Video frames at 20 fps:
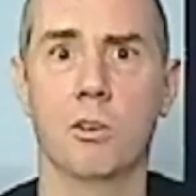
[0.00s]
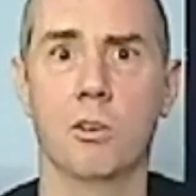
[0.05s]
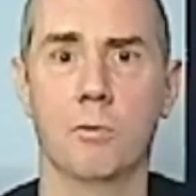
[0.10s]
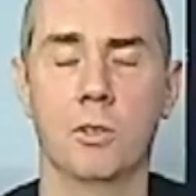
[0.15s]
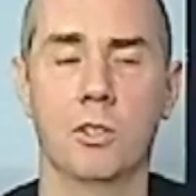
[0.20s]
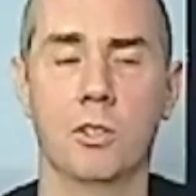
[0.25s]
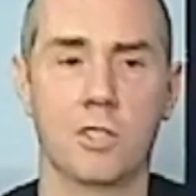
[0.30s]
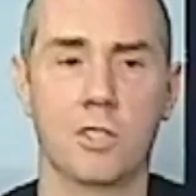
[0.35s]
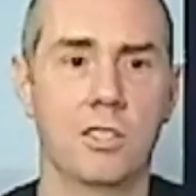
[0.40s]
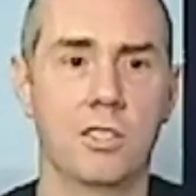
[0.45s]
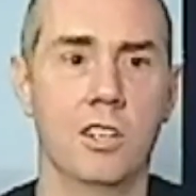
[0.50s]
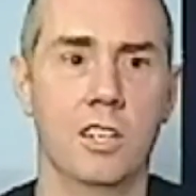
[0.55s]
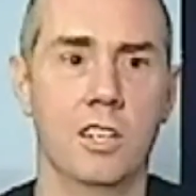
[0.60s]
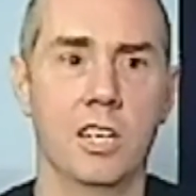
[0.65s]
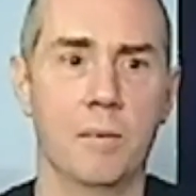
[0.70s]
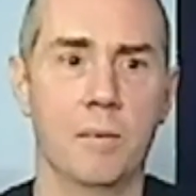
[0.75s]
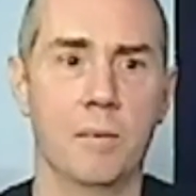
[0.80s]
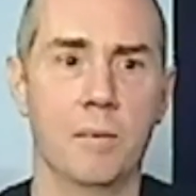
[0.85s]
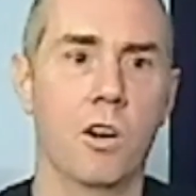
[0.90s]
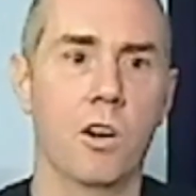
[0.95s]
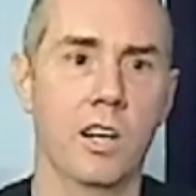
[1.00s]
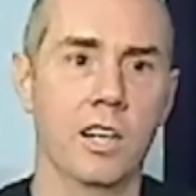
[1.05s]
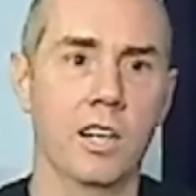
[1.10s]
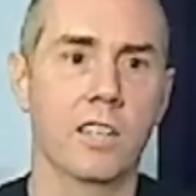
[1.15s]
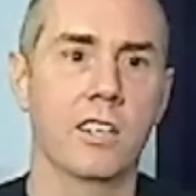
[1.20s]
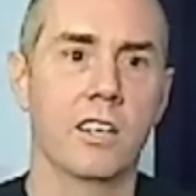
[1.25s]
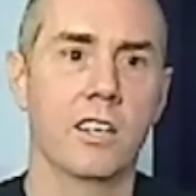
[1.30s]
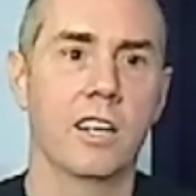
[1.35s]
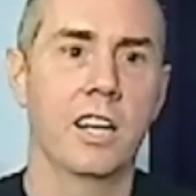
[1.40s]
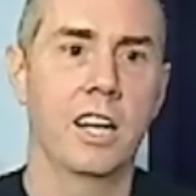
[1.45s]
It was a Sunday morning,
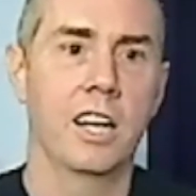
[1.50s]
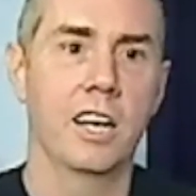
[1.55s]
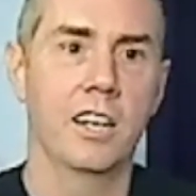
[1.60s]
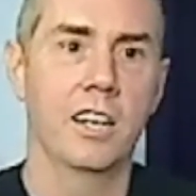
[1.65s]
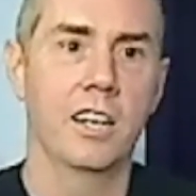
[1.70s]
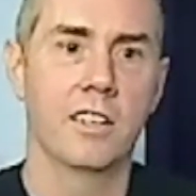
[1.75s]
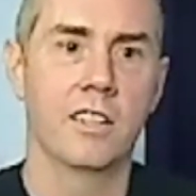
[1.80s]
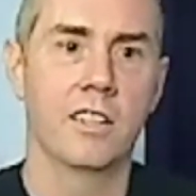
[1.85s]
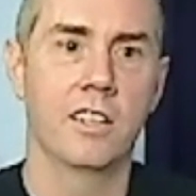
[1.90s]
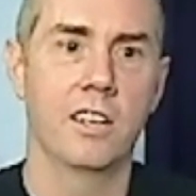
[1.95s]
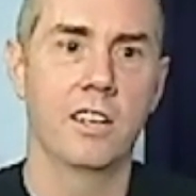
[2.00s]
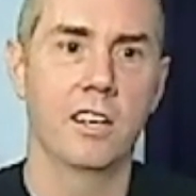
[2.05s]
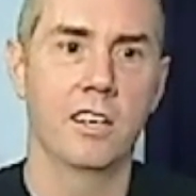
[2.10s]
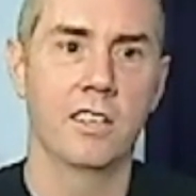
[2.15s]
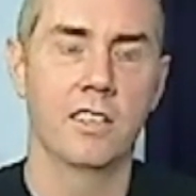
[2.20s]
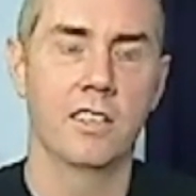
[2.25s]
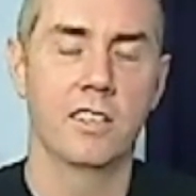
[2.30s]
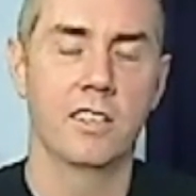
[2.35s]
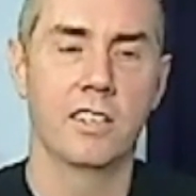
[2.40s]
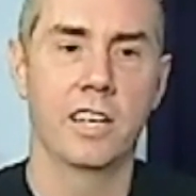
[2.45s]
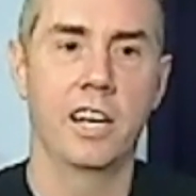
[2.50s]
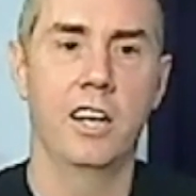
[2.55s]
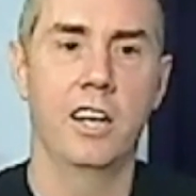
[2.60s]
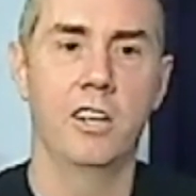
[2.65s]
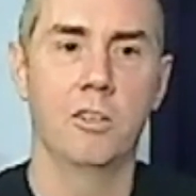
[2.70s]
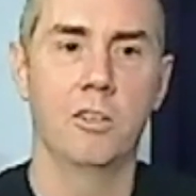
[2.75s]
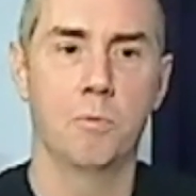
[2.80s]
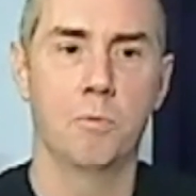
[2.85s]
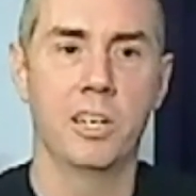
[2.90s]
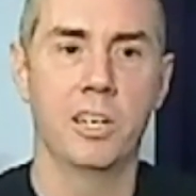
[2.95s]
and the gal who
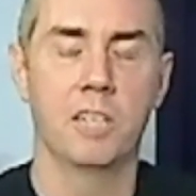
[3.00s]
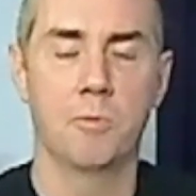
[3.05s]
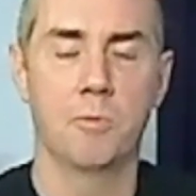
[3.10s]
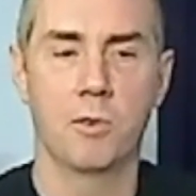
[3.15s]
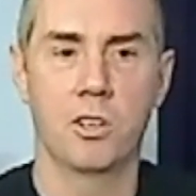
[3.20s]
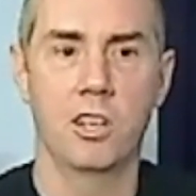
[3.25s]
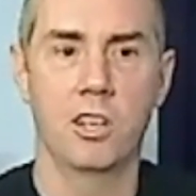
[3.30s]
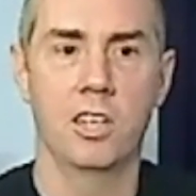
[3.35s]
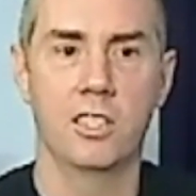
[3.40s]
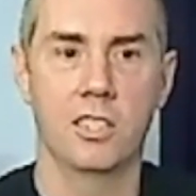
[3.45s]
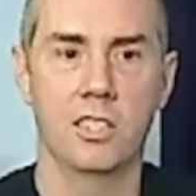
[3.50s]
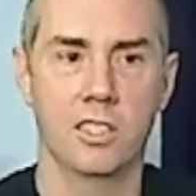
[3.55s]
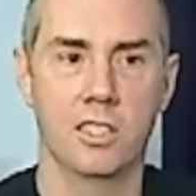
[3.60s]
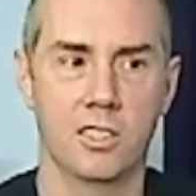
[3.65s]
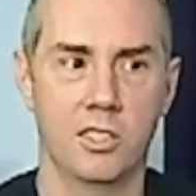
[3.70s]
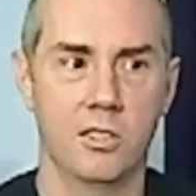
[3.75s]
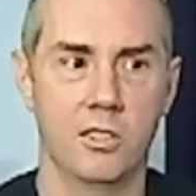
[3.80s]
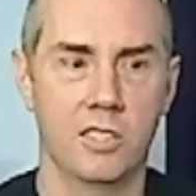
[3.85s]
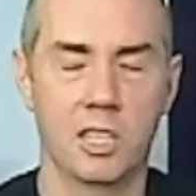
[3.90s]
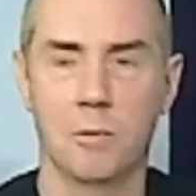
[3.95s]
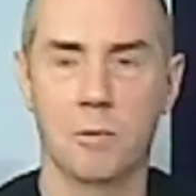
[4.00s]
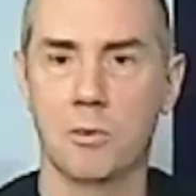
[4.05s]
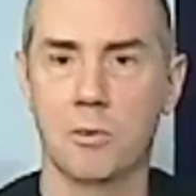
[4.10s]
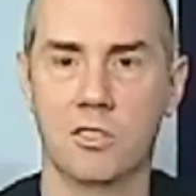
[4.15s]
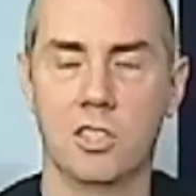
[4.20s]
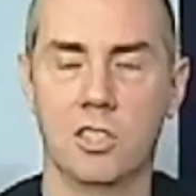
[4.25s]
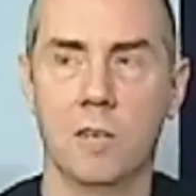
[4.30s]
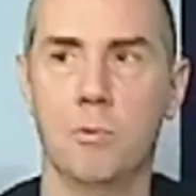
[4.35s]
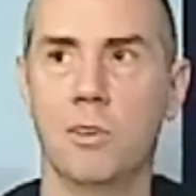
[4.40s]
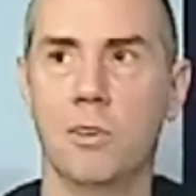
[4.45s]
plays percussion, she was able to
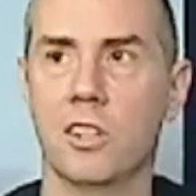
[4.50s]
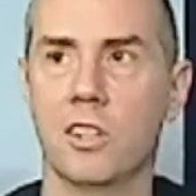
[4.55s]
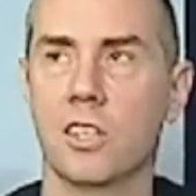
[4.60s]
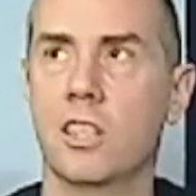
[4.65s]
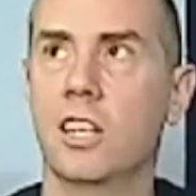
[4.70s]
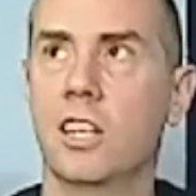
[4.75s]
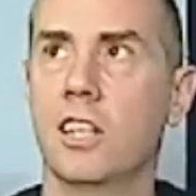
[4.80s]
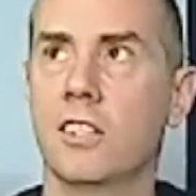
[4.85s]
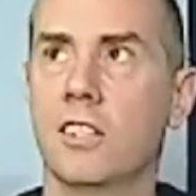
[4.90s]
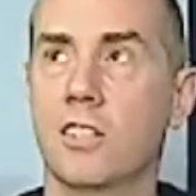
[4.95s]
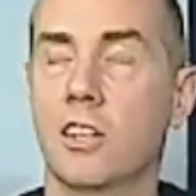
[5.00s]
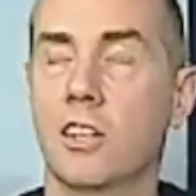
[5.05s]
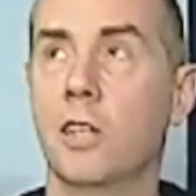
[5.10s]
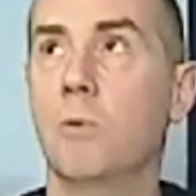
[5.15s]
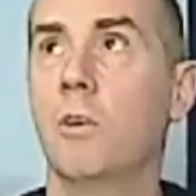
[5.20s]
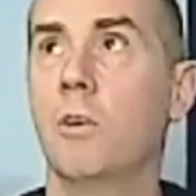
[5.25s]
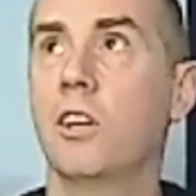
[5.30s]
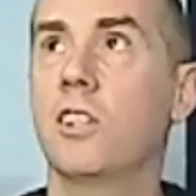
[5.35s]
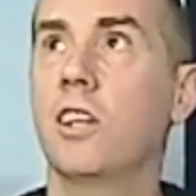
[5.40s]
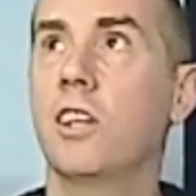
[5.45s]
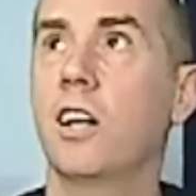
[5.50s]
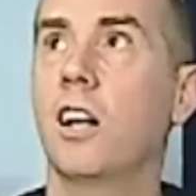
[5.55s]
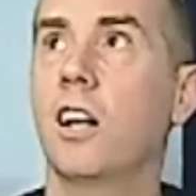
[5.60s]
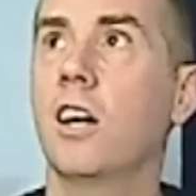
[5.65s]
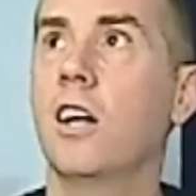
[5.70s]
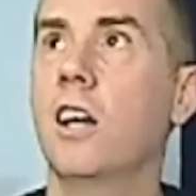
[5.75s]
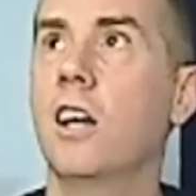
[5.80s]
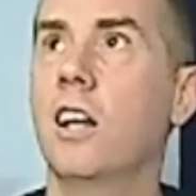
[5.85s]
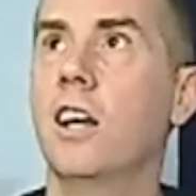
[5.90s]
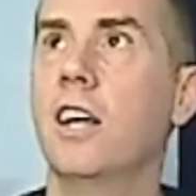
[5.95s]
jump on the kit. So they went there,
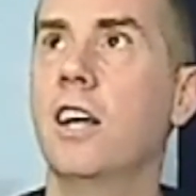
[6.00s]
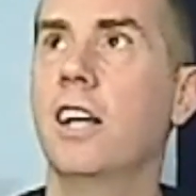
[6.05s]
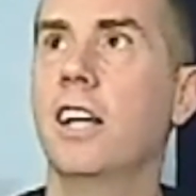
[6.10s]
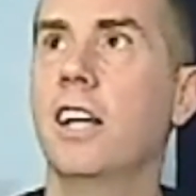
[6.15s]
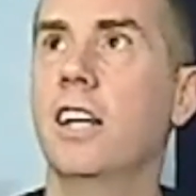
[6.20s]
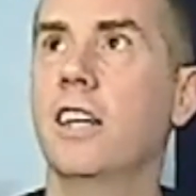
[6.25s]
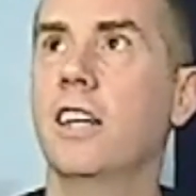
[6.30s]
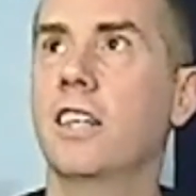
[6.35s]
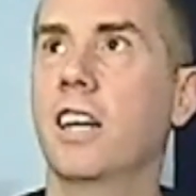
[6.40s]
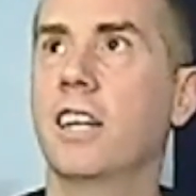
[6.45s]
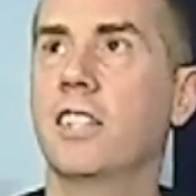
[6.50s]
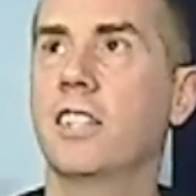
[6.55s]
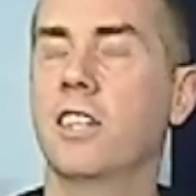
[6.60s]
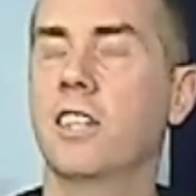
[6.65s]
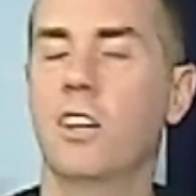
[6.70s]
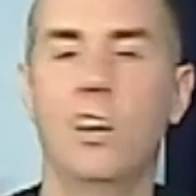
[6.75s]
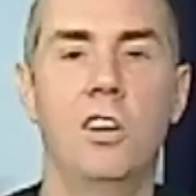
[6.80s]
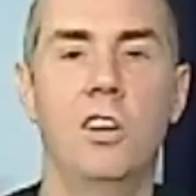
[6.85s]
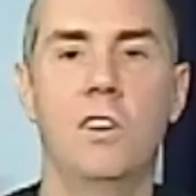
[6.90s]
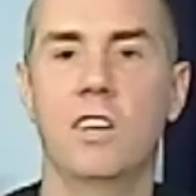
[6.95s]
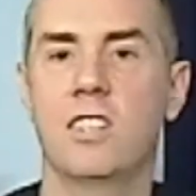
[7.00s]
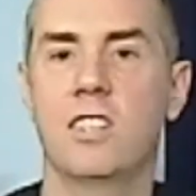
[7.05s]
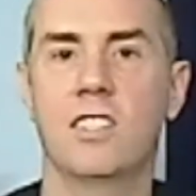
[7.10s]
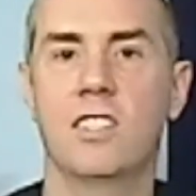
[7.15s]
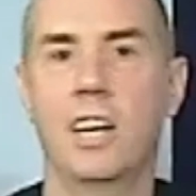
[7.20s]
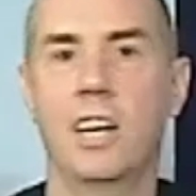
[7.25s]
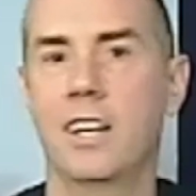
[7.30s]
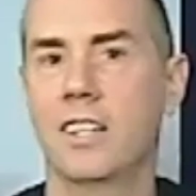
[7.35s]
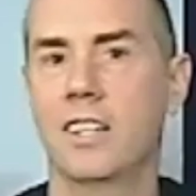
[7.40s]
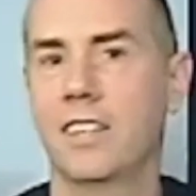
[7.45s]
and the guy said, oh, it's
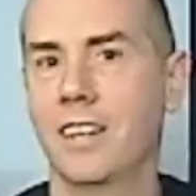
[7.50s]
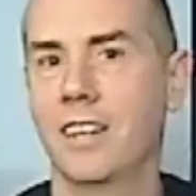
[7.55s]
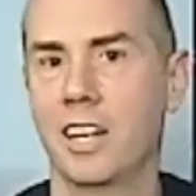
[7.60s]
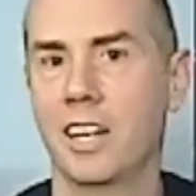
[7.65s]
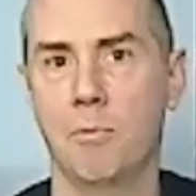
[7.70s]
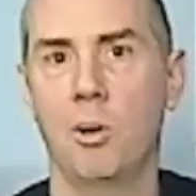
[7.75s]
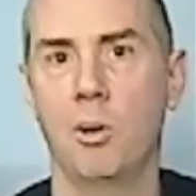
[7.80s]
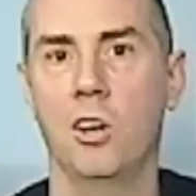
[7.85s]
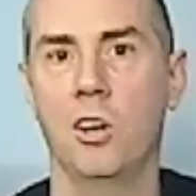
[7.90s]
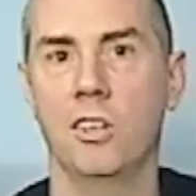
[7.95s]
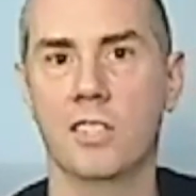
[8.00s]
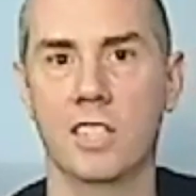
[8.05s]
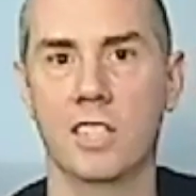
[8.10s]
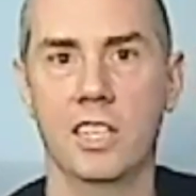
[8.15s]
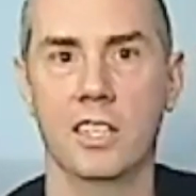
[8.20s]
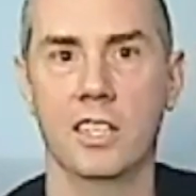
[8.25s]
Saturday night palsy.